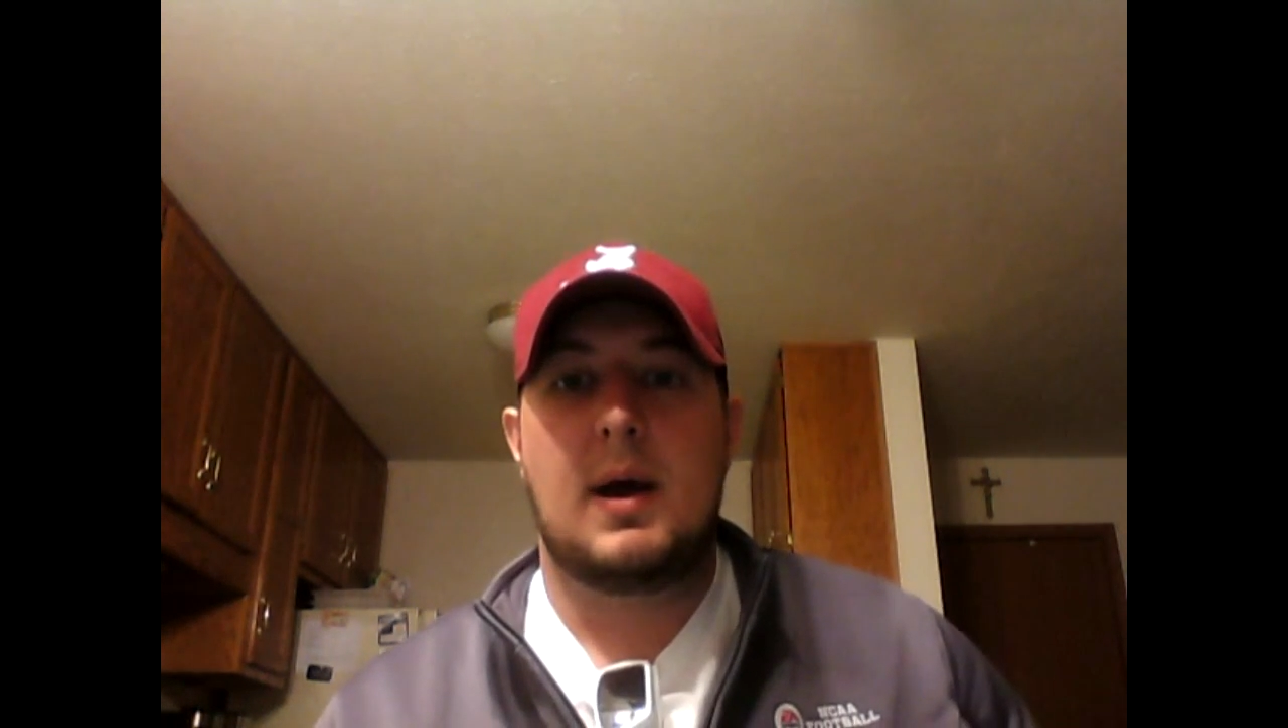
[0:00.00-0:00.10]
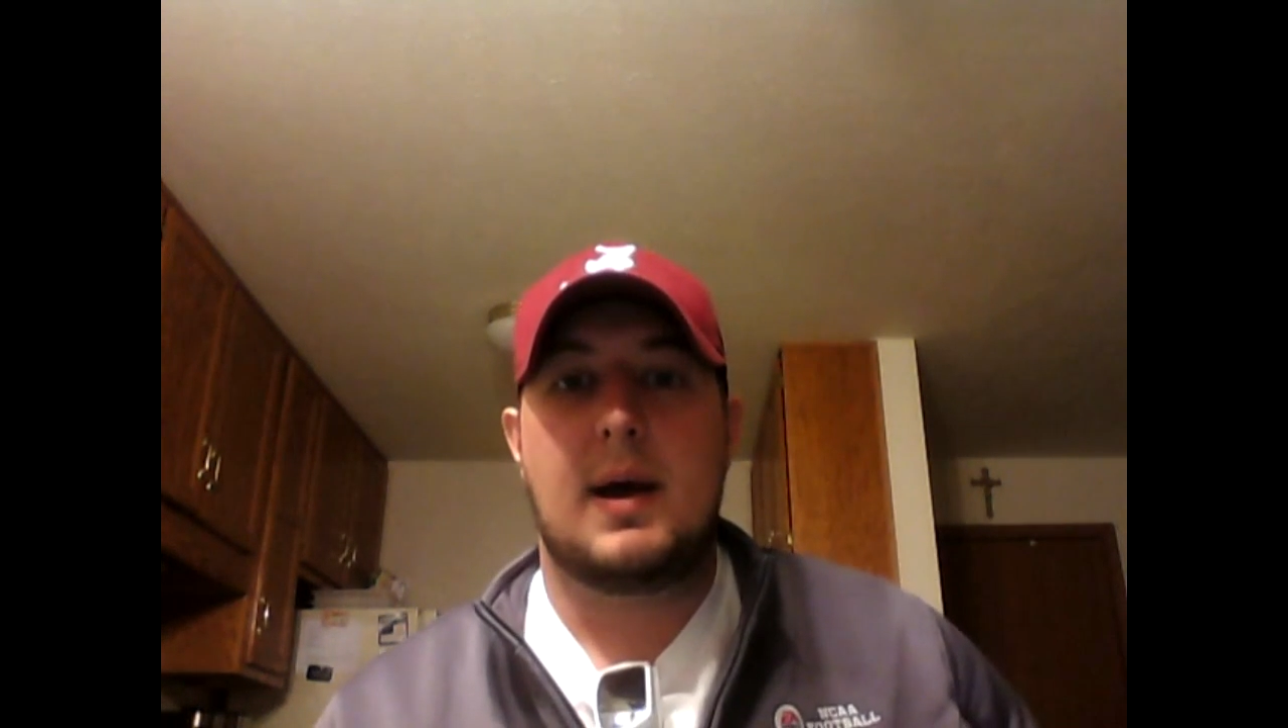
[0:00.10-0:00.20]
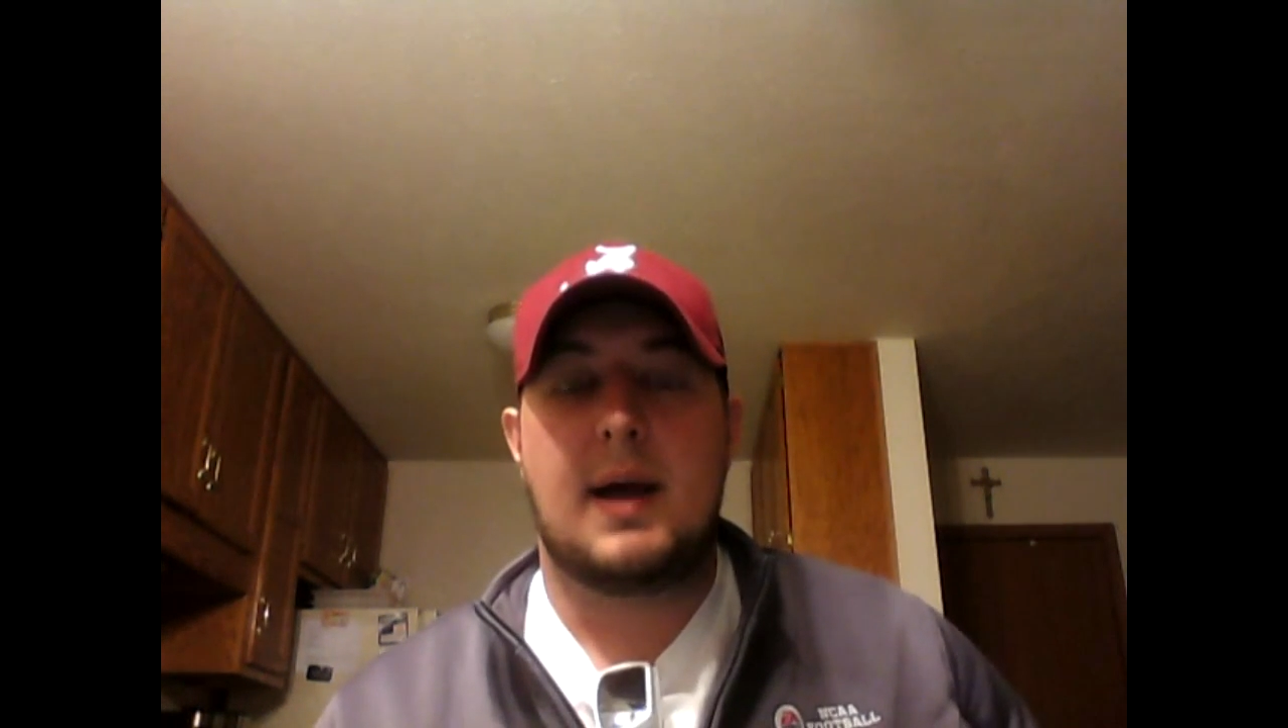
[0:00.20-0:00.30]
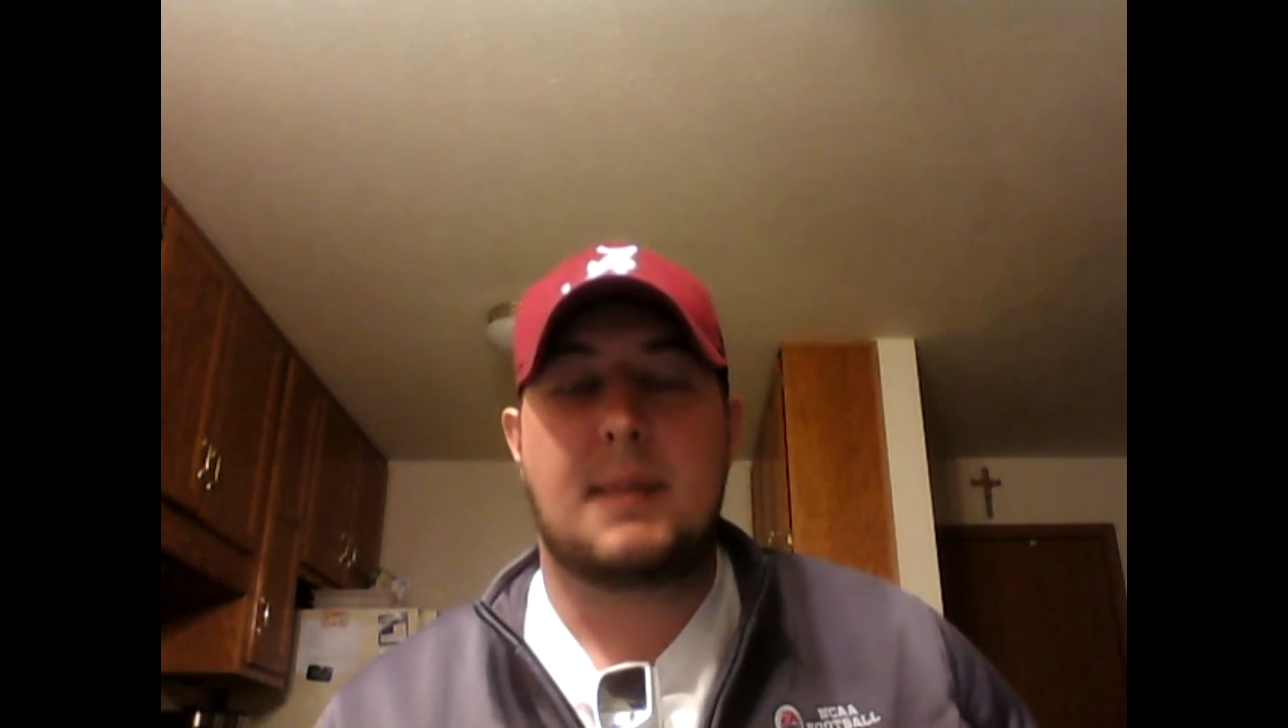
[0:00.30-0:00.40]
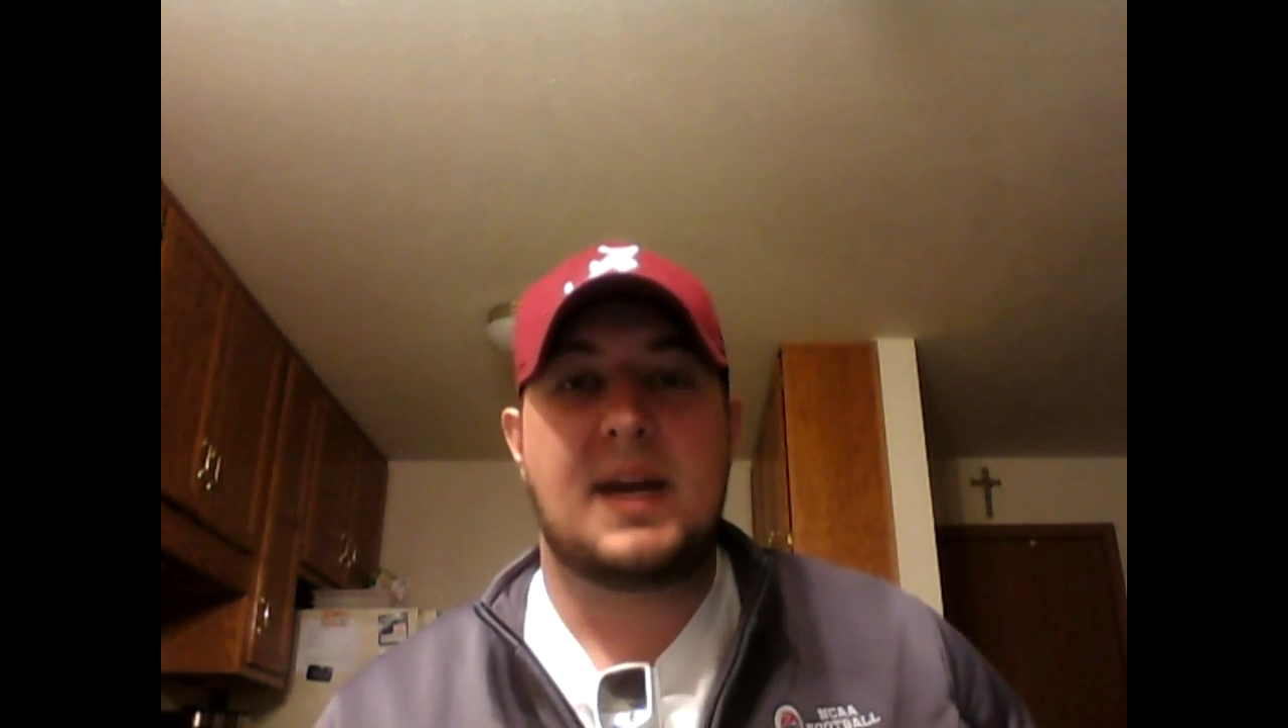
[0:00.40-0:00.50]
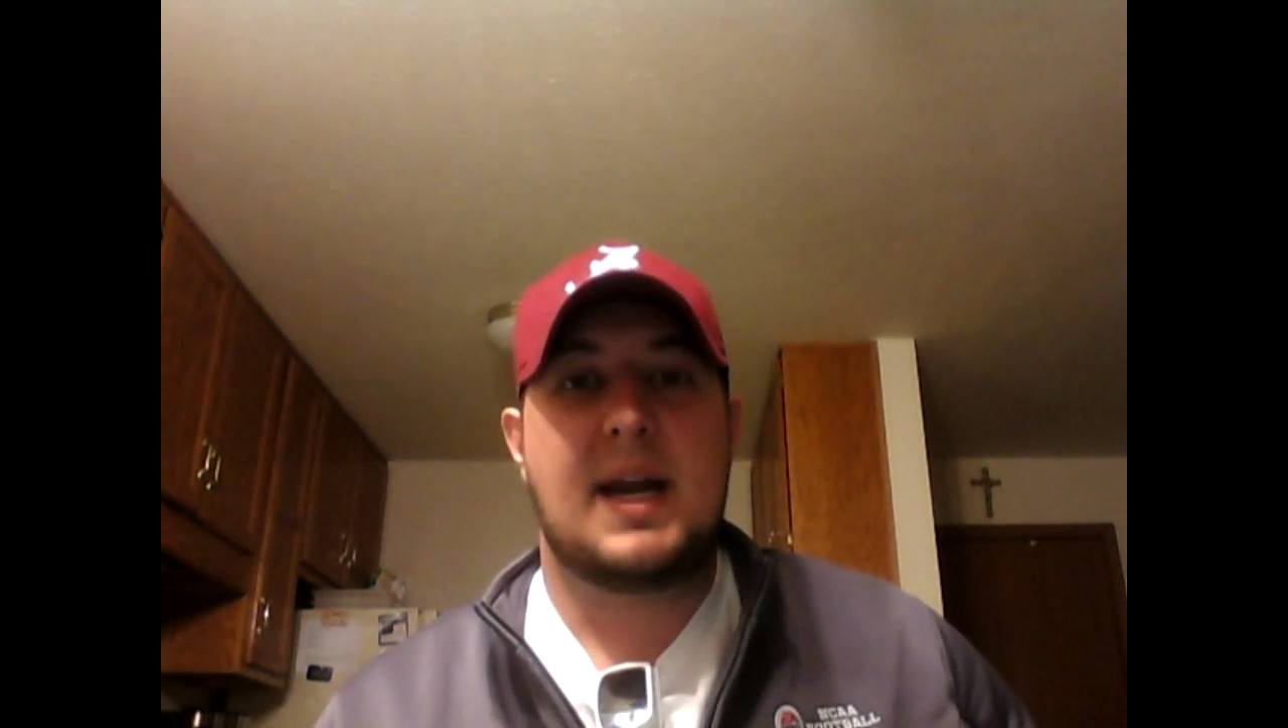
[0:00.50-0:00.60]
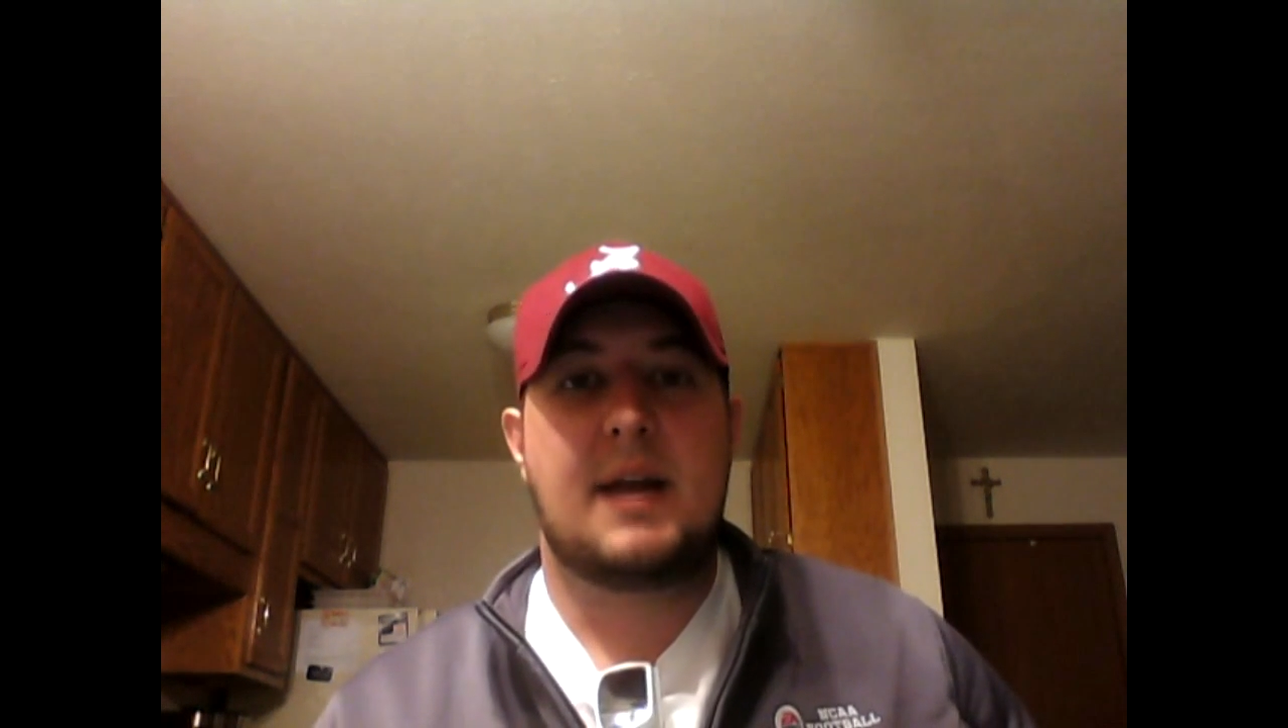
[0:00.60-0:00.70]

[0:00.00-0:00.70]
I'm going to